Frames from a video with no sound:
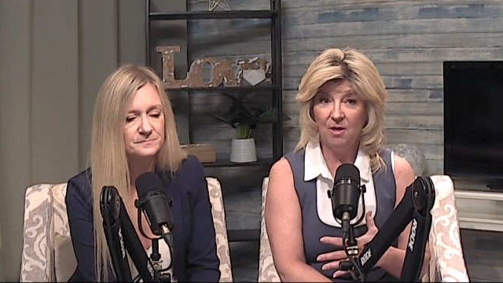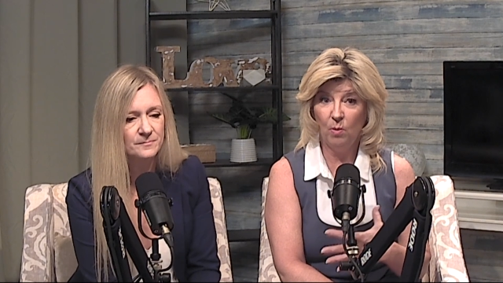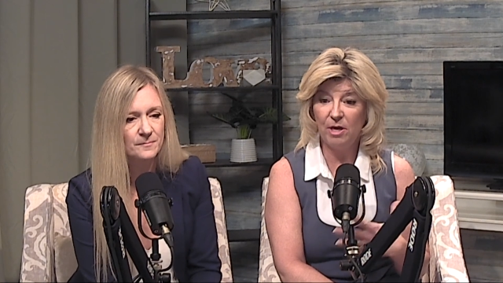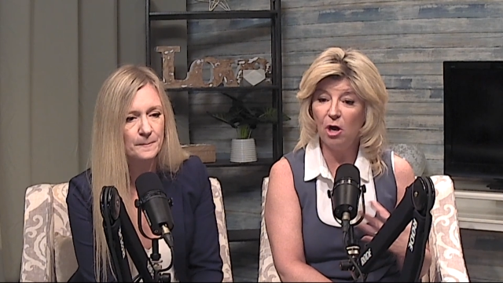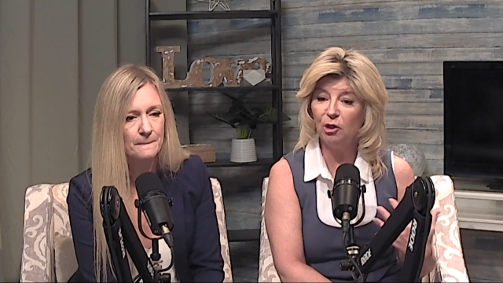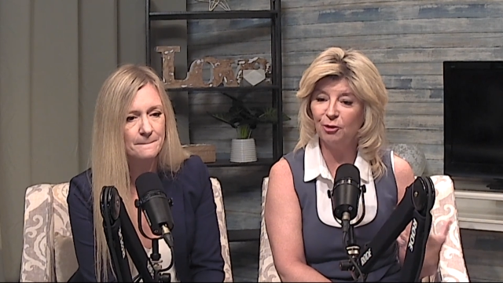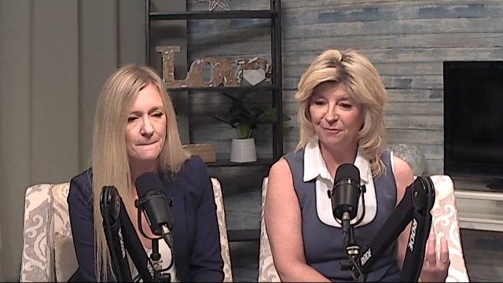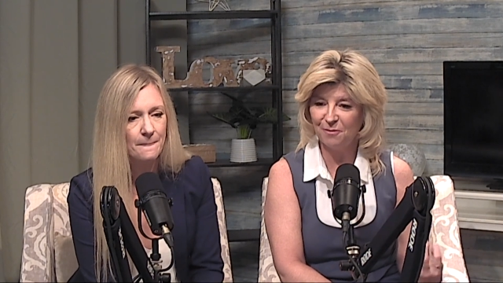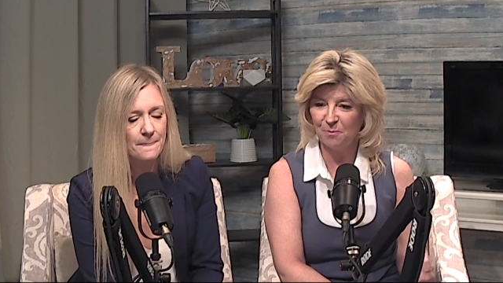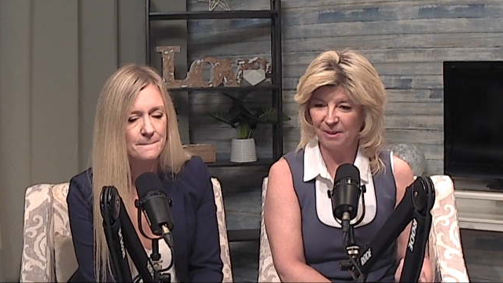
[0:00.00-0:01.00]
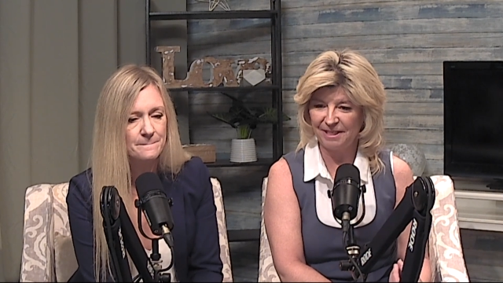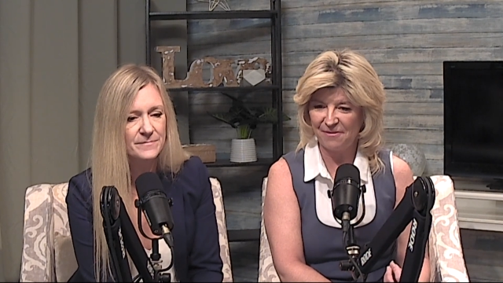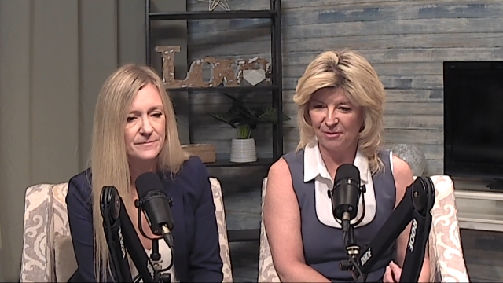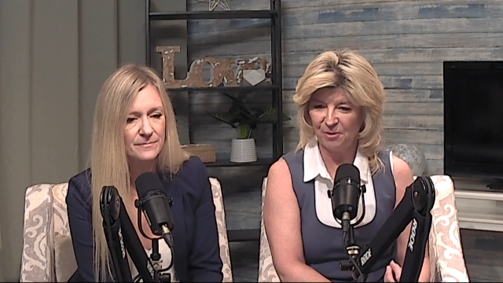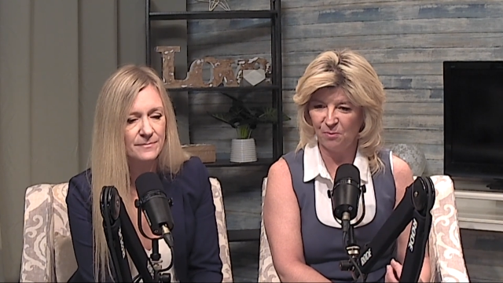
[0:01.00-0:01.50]
Speaker 1: we all learn from one
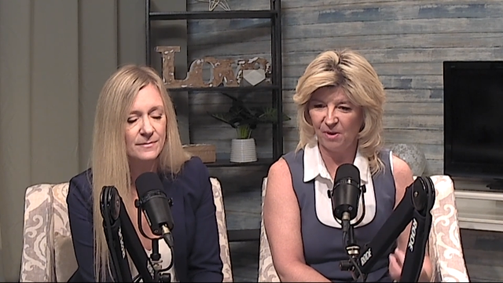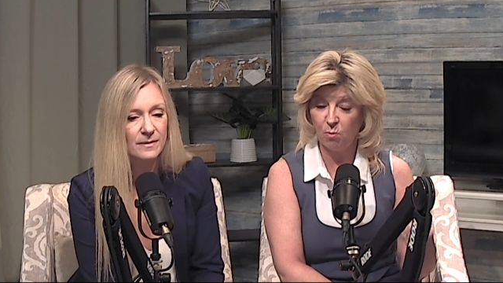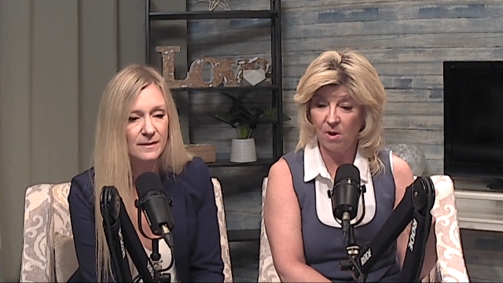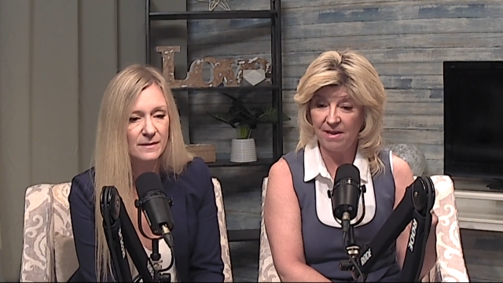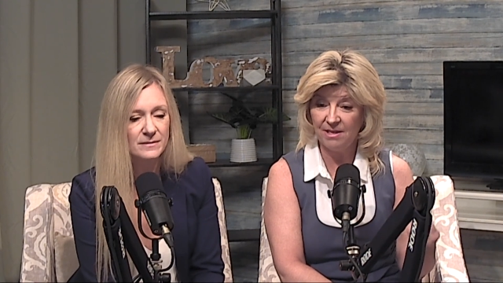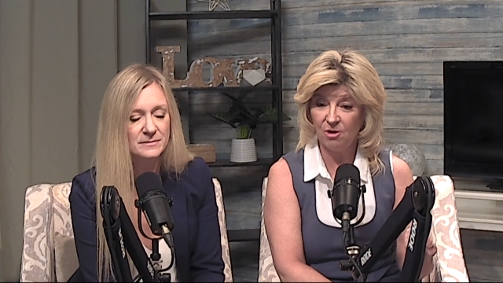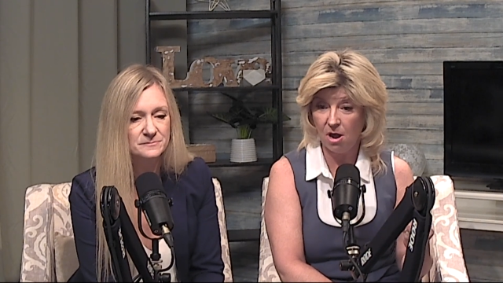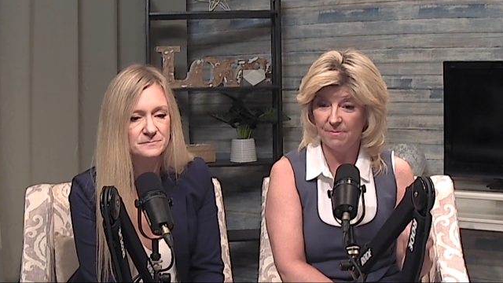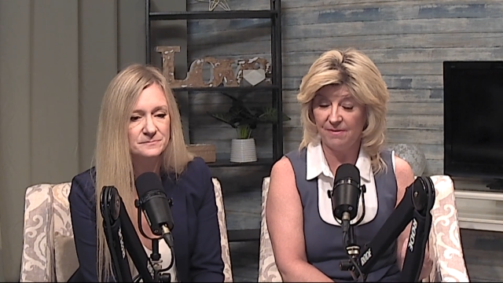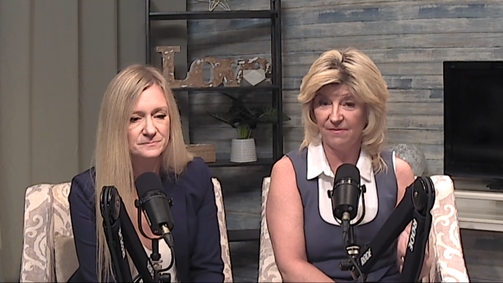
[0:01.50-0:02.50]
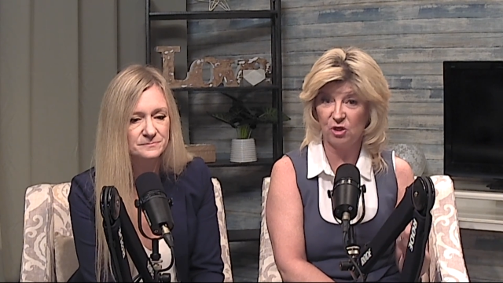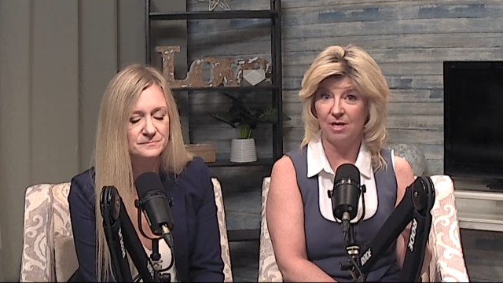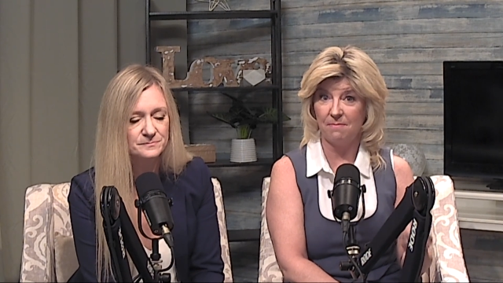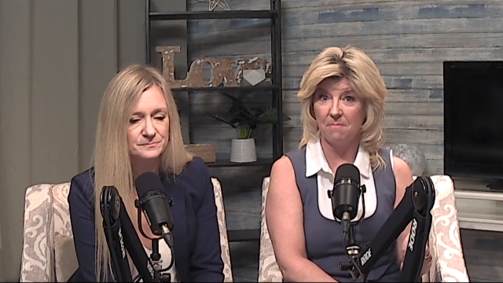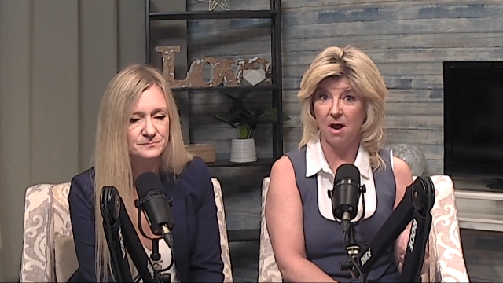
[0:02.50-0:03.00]
another with one common vision
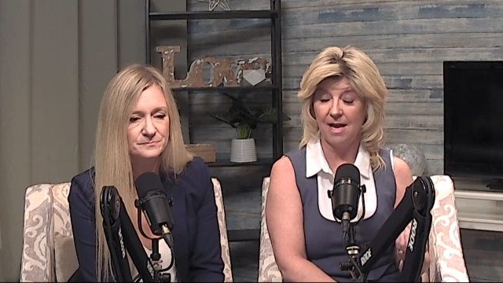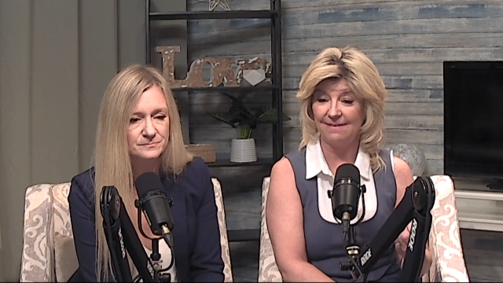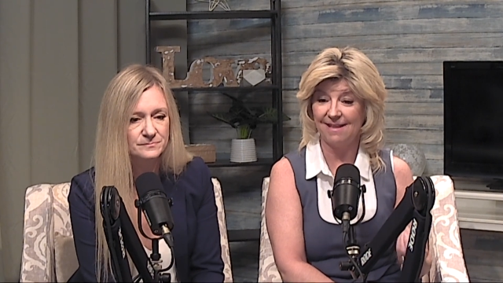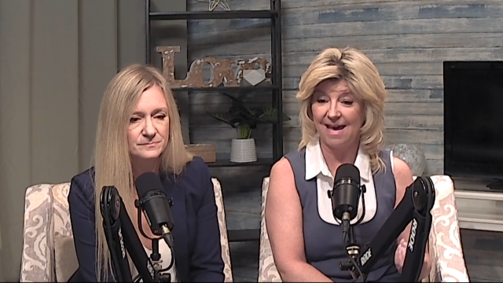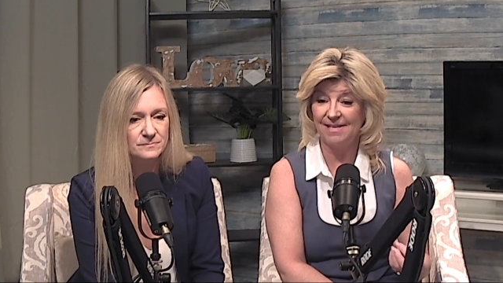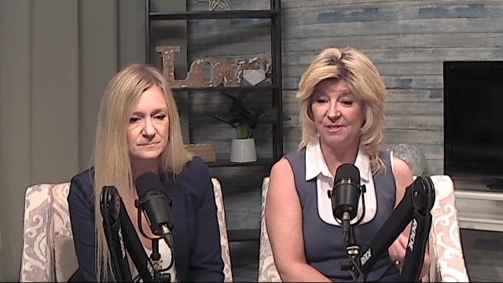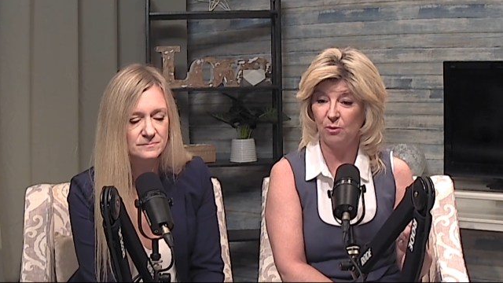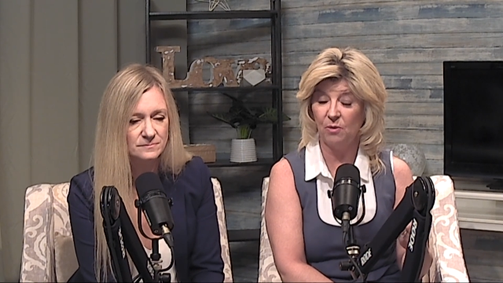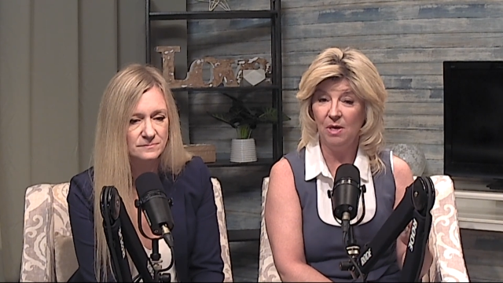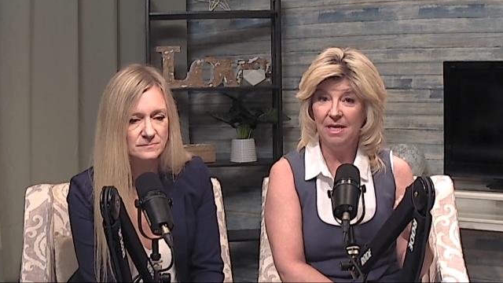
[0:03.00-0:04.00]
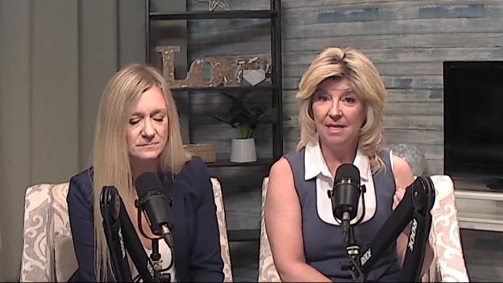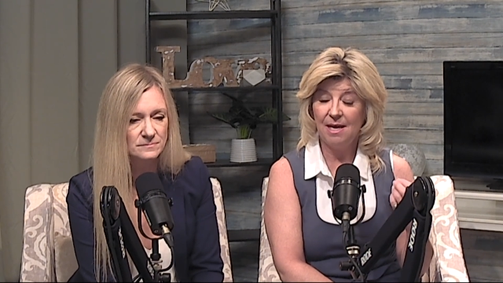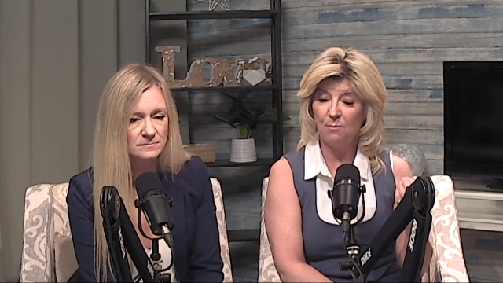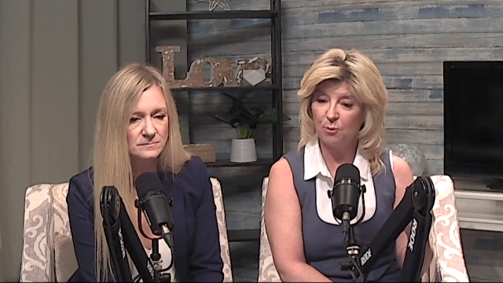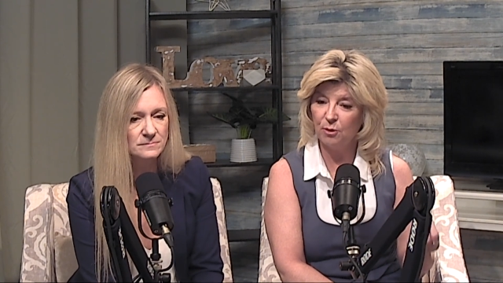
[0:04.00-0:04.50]
in mind, and that is to
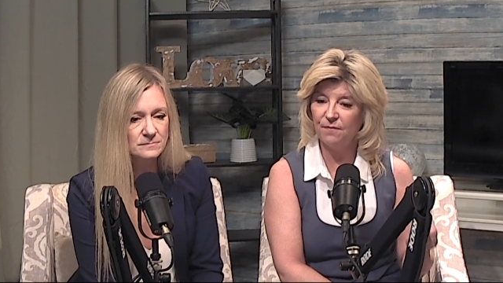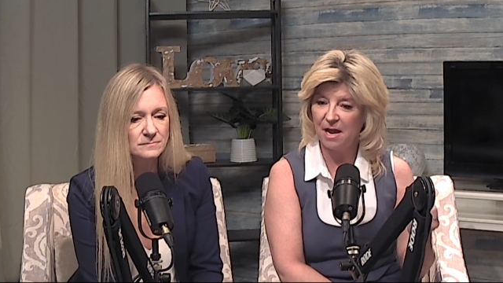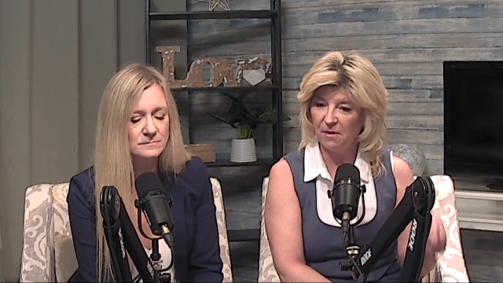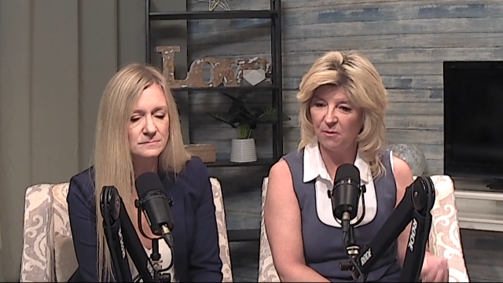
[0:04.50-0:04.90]
improve the health and